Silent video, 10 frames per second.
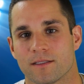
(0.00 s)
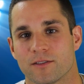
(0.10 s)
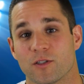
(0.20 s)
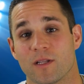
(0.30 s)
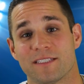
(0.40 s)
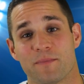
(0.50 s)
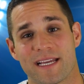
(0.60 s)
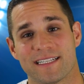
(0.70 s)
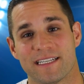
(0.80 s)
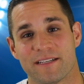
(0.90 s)
So let's
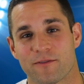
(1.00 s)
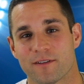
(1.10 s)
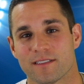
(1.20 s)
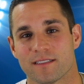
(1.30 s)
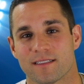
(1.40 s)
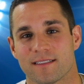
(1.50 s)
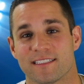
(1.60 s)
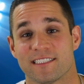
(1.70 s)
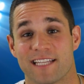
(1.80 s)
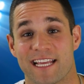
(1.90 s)
make a difference,
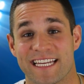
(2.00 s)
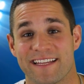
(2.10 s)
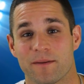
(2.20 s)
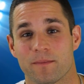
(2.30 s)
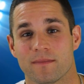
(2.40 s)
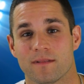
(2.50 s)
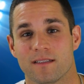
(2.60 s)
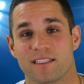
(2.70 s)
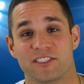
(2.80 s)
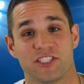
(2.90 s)
stand up,
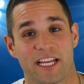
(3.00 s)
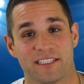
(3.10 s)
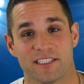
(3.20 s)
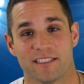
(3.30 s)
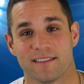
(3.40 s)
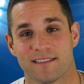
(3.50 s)
and change it.